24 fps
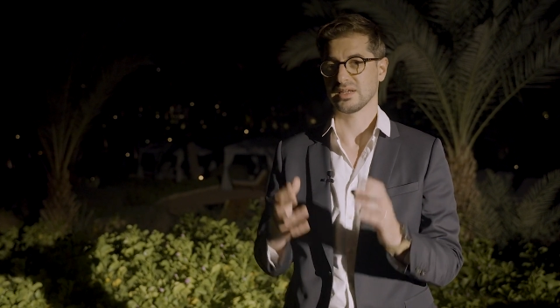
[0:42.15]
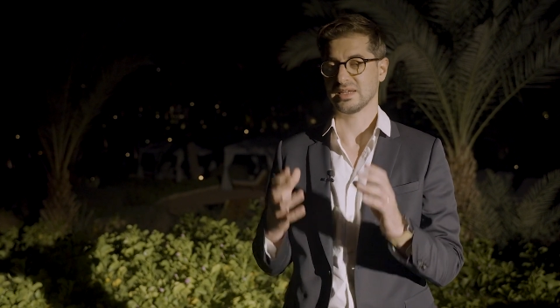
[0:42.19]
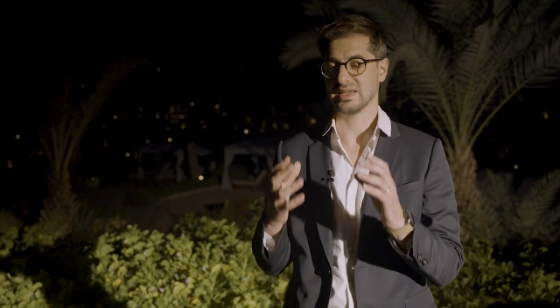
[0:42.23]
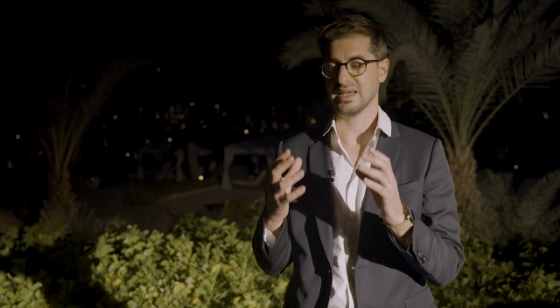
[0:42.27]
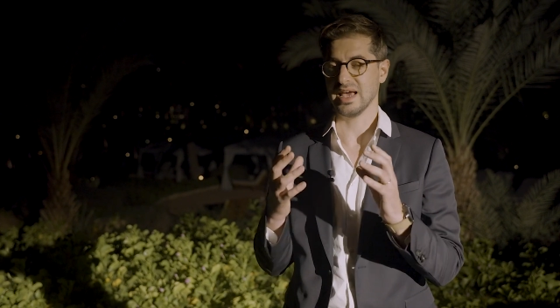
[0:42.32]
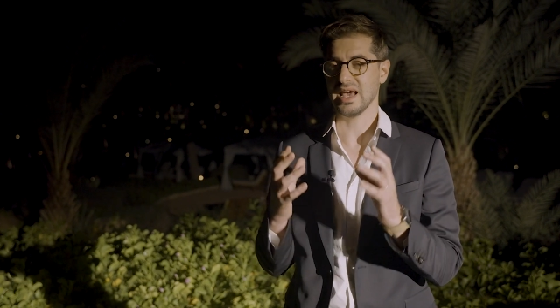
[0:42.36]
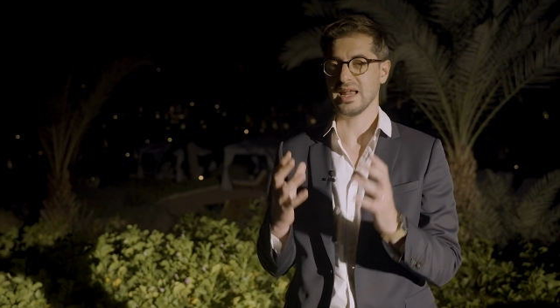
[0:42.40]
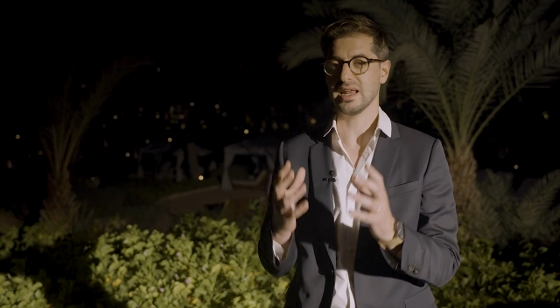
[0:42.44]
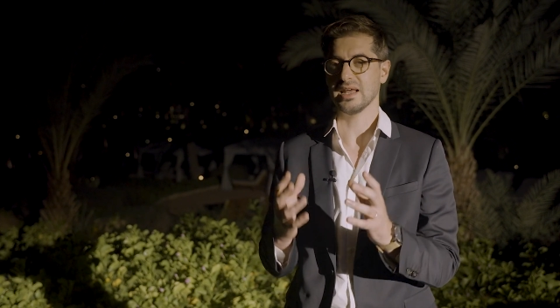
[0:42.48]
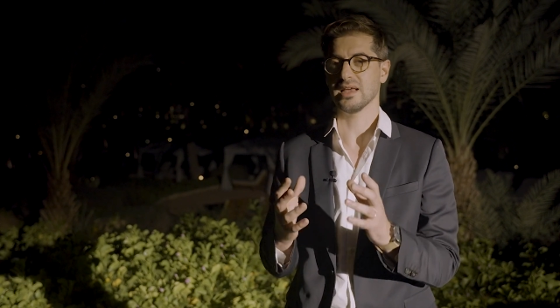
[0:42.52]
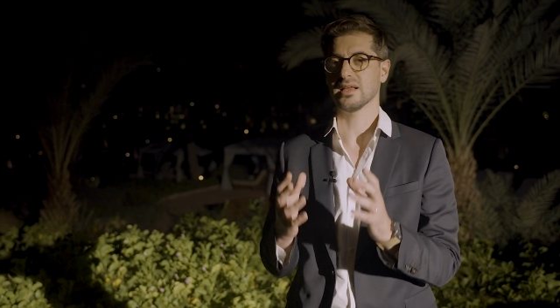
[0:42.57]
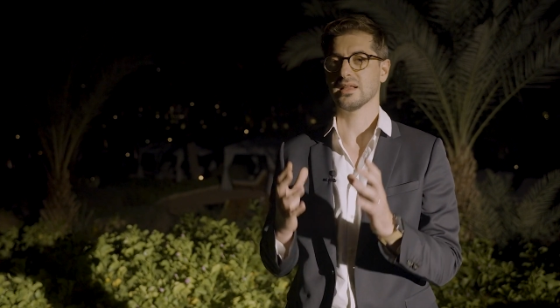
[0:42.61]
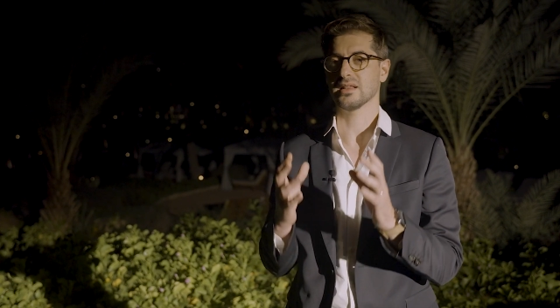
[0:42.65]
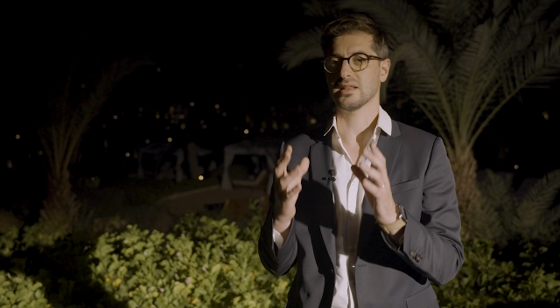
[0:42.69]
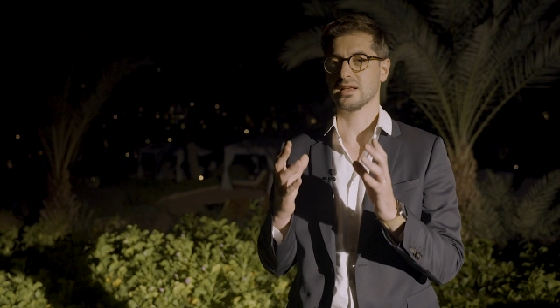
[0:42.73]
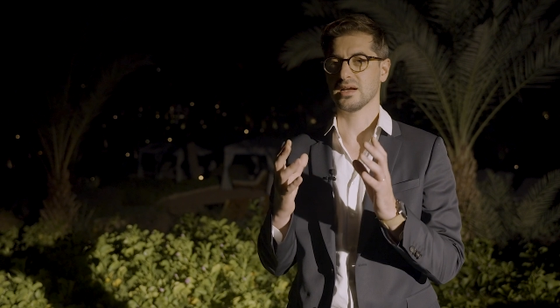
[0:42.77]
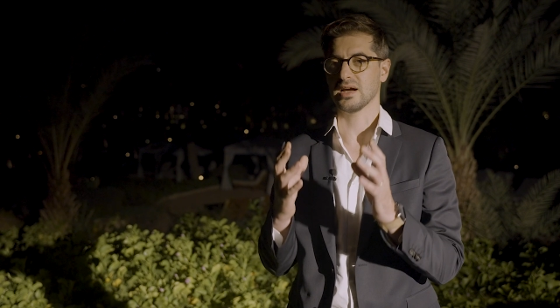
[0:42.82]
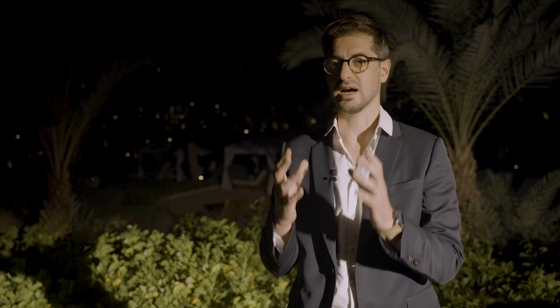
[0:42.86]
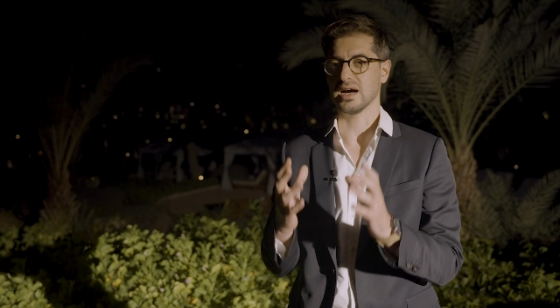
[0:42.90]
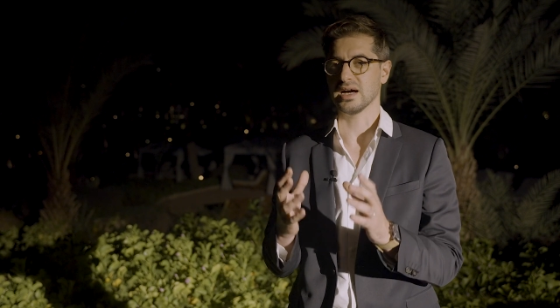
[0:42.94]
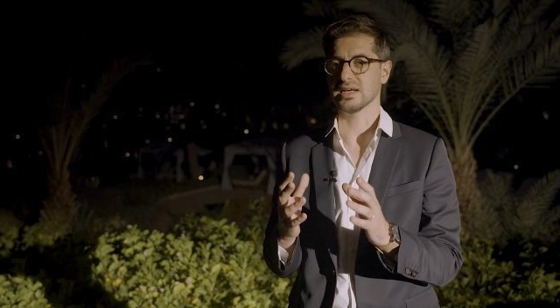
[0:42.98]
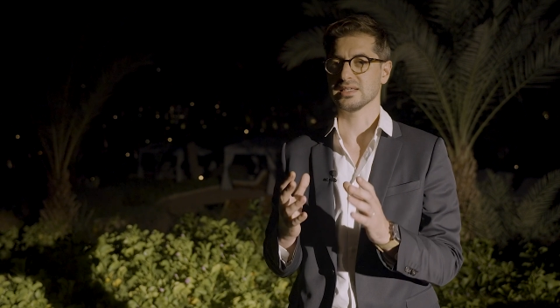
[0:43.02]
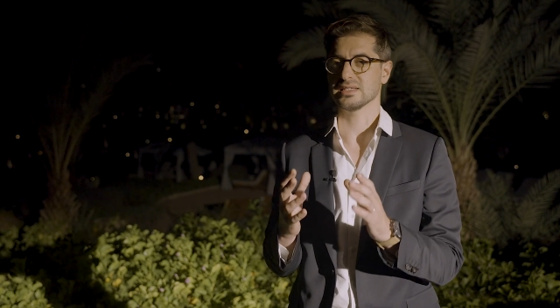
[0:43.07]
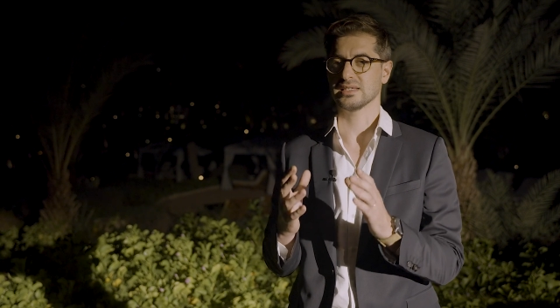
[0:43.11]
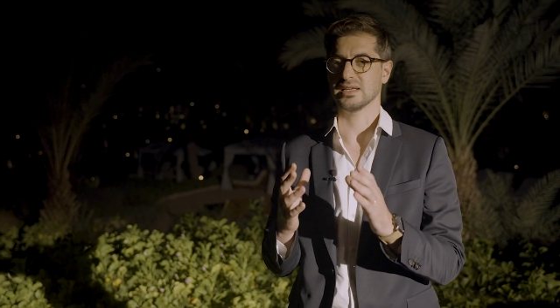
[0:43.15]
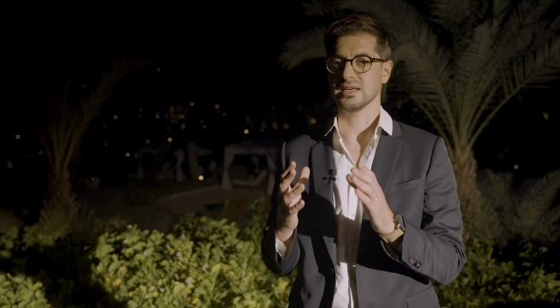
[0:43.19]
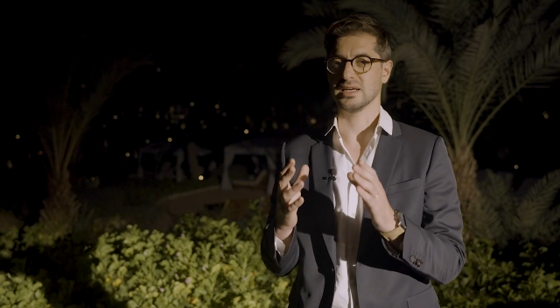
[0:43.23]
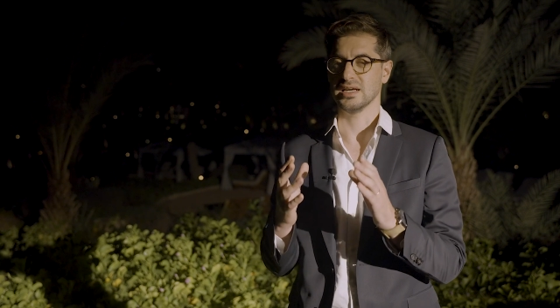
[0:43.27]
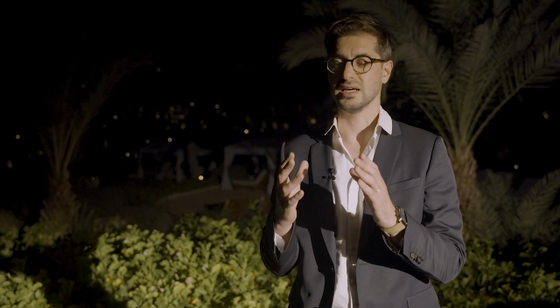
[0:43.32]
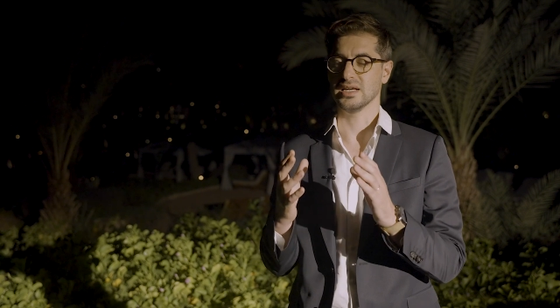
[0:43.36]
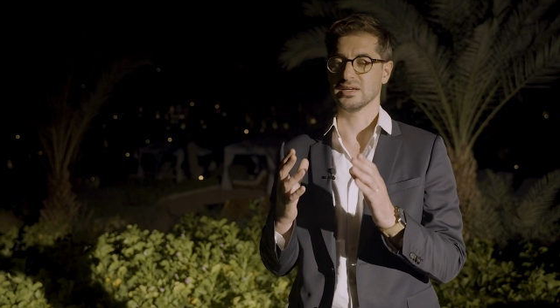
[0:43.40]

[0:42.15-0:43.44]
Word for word: Getting the guys